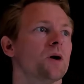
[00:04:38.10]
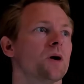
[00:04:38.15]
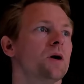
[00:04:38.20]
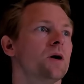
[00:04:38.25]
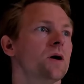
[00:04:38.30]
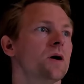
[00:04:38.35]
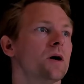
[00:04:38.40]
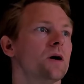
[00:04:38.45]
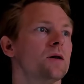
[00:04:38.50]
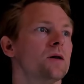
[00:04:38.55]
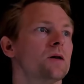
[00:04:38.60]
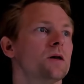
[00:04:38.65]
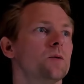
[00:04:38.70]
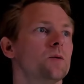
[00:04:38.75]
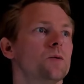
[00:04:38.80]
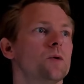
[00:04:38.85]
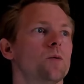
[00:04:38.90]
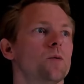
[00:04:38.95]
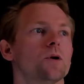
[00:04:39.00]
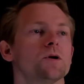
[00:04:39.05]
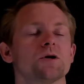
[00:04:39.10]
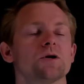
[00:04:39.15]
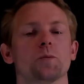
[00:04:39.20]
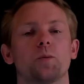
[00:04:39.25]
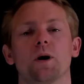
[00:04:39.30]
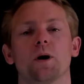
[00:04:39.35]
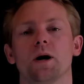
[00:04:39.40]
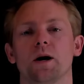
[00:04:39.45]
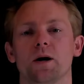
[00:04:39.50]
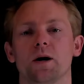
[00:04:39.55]
and then we
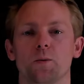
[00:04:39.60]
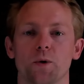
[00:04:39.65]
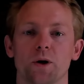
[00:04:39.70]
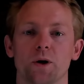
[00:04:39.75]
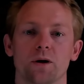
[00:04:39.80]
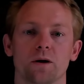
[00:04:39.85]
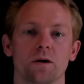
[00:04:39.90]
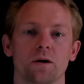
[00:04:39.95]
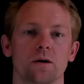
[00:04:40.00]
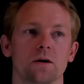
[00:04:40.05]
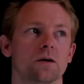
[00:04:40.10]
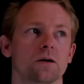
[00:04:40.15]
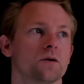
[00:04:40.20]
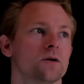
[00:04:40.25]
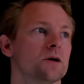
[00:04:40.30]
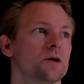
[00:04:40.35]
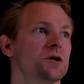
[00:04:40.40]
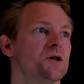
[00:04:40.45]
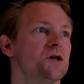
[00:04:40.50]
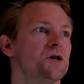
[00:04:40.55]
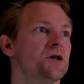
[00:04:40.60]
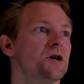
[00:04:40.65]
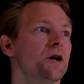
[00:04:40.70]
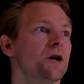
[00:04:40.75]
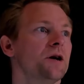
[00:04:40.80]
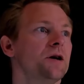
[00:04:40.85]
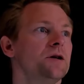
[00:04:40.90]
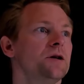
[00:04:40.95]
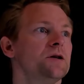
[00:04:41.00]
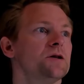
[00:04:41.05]
multiply with the
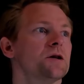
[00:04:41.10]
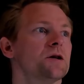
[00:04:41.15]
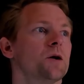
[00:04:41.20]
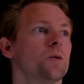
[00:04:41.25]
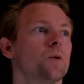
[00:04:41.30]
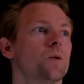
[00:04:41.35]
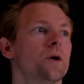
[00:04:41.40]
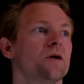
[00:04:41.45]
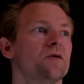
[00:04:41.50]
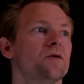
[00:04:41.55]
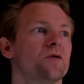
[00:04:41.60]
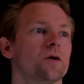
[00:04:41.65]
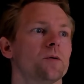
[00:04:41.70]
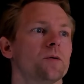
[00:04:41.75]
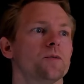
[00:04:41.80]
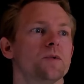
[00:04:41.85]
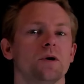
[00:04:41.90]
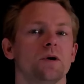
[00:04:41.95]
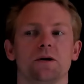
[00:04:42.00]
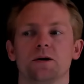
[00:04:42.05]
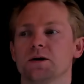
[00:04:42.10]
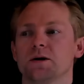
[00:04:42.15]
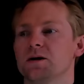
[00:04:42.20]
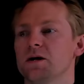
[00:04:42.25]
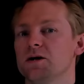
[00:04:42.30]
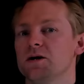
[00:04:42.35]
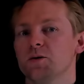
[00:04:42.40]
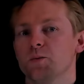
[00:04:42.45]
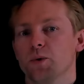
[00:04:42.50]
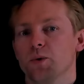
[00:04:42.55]
change away from the
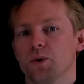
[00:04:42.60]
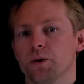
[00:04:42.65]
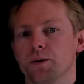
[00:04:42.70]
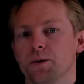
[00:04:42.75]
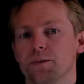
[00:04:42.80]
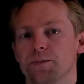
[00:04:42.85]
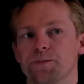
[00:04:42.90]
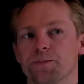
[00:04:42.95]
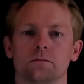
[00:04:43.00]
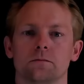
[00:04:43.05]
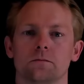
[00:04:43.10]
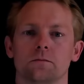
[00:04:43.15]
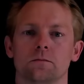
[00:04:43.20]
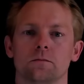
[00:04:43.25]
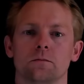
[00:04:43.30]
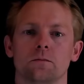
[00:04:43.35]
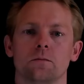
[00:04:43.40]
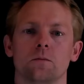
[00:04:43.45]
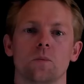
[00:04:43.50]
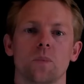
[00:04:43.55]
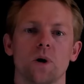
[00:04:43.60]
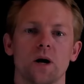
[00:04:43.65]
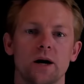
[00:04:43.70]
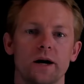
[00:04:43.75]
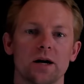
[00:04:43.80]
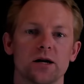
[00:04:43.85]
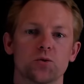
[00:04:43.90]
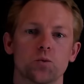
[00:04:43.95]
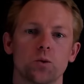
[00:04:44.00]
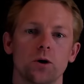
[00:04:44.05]
linearization point.
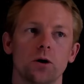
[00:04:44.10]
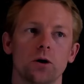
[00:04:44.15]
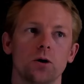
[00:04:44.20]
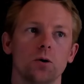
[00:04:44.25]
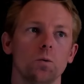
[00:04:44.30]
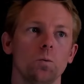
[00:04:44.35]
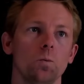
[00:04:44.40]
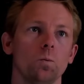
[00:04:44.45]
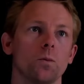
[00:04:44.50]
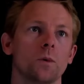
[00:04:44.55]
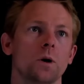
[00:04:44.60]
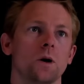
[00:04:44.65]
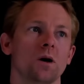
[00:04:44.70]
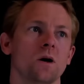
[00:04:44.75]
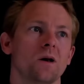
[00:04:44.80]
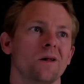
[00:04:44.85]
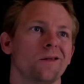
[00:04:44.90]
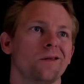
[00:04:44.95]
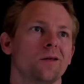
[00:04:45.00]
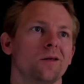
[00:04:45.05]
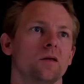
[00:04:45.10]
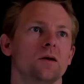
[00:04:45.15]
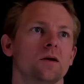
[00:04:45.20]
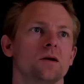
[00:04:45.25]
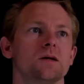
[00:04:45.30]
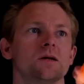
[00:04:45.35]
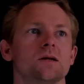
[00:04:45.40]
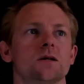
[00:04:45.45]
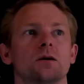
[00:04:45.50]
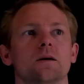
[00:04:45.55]
As we know, this
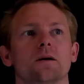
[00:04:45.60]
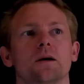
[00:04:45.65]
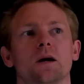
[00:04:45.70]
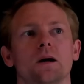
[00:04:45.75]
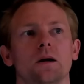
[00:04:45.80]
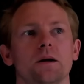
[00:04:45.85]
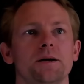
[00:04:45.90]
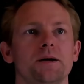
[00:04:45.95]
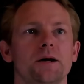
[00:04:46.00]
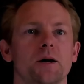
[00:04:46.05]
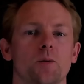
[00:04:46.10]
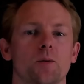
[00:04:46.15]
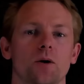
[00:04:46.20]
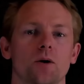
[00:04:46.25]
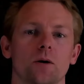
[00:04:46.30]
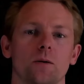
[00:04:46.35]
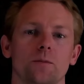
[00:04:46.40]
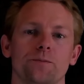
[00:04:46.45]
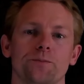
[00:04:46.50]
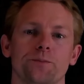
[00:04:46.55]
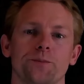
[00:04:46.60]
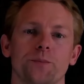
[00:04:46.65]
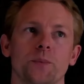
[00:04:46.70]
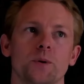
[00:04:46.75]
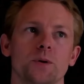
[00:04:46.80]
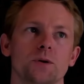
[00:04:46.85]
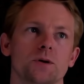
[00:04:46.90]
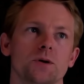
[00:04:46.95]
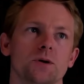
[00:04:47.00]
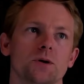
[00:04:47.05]
is not a linear model,
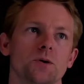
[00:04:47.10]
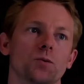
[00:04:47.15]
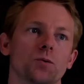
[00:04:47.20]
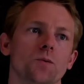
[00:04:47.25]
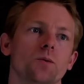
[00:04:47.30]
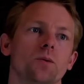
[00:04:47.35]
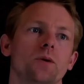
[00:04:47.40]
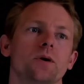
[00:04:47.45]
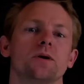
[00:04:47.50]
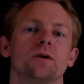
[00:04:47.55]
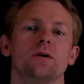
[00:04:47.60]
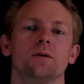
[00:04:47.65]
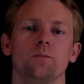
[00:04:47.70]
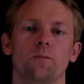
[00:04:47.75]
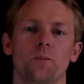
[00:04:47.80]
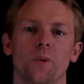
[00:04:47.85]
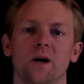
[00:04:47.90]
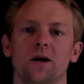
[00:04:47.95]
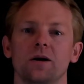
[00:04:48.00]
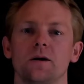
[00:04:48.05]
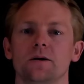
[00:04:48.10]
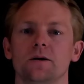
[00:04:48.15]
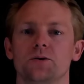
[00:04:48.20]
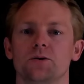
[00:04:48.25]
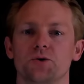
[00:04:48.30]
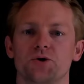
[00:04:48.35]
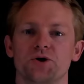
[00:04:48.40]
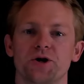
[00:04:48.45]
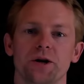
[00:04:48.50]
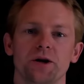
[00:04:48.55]
so we make it into
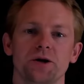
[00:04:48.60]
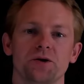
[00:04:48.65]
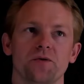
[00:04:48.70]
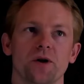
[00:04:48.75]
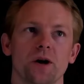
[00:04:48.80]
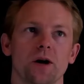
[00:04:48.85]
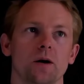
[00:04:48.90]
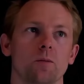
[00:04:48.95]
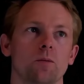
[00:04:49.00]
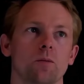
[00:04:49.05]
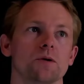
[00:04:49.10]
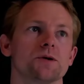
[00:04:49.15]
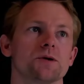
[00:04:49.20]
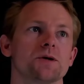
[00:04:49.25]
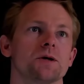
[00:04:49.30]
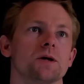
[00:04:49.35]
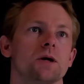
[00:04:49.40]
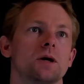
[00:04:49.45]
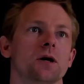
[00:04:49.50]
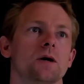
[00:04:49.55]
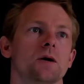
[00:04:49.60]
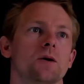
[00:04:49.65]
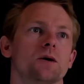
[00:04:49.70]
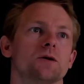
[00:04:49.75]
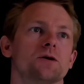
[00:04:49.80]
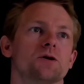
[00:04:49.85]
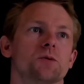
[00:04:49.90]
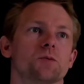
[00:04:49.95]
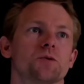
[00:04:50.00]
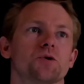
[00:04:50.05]
change variables,
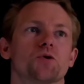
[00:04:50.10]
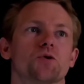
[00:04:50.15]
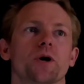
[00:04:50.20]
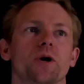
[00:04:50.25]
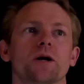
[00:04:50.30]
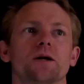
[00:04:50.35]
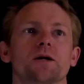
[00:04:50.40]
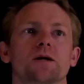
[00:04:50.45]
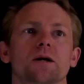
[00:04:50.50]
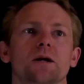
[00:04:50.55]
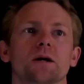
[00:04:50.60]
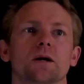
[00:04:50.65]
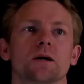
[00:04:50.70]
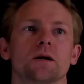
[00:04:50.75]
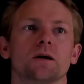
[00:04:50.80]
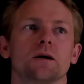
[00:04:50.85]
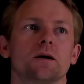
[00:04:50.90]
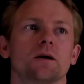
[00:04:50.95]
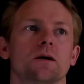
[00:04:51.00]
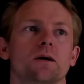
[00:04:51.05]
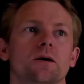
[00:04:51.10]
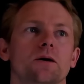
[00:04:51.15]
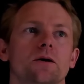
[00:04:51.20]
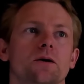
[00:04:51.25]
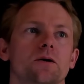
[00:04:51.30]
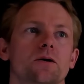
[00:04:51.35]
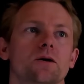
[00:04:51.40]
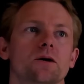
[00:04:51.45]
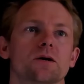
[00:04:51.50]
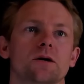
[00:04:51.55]
subtracting
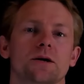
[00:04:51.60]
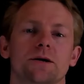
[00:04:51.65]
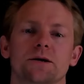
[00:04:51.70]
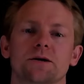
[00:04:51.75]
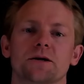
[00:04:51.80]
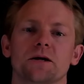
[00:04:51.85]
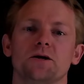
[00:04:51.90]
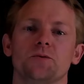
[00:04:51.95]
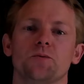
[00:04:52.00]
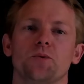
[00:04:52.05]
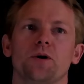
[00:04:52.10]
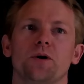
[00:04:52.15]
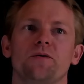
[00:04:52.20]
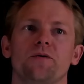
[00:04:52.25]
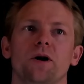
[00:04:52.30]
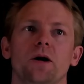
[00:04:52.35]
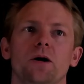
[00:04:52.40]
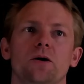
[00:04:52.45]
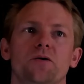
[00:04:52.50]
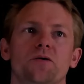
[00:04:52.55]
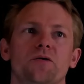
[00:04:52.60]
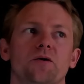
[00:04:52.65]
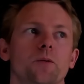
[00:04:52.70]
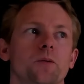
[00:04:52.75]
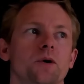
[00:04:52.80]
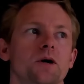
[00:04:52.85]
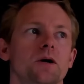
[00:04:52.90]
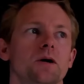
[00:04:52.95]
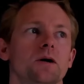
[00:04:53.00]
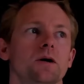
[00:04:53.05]
this linearization point value from
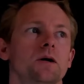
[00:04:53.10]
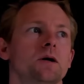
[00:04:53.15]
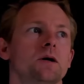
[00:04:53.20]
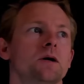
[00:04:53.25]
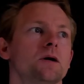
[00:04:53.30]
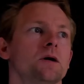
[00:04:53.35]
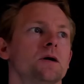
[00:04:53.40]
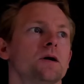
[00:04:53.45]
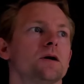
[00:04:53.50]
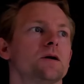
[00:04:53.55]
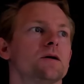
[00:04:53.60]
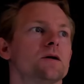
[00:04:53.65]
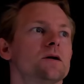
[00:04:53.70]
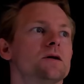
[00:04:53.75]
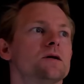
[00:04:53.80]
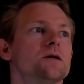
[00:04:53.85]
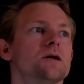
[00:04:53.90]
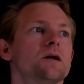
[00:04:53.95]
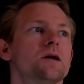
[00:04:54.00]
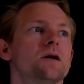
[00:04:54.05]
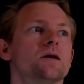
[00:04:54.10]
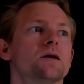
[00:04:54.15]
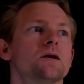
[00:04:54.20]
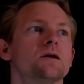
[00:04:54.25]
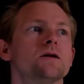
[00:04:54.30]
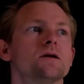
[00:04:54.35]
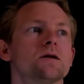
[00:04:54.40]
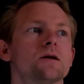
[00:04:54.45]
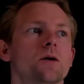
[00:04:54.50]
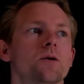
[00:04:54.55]
here, and then saying this
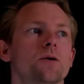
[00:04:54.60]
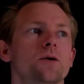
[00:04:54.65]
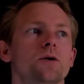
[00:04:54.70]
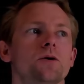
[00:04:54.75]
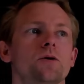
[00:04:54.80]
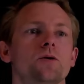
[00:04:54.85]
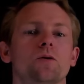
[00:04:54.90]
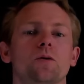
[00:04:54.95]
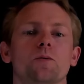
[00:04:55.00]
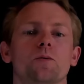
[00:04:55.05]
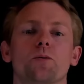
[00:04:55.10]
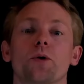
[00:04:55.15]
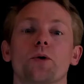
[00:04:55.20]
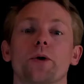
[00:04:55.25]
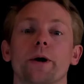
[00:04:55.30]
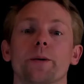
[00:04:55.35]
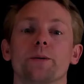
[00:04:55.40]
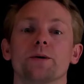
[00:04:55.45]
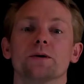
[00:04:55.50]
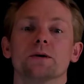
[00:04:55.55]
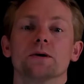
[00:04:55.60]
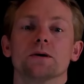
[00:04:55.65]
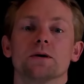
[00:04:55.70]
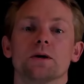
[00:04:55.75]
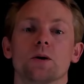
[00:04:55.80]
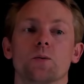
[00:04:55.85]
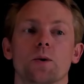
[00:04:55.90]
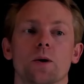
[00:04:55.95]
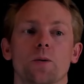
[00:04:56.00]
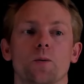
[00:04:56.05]
is our new parameters
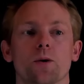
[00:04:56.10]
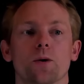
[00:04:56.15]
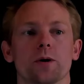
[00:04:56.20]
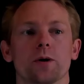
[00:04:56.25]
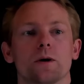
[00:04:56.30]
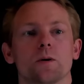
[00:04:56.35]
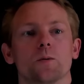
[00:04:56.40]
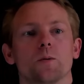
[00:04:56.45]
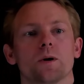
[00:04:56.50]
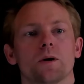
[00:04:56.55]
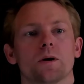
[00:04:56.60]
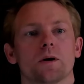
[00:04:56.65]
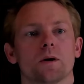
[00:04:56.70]
that we're working with.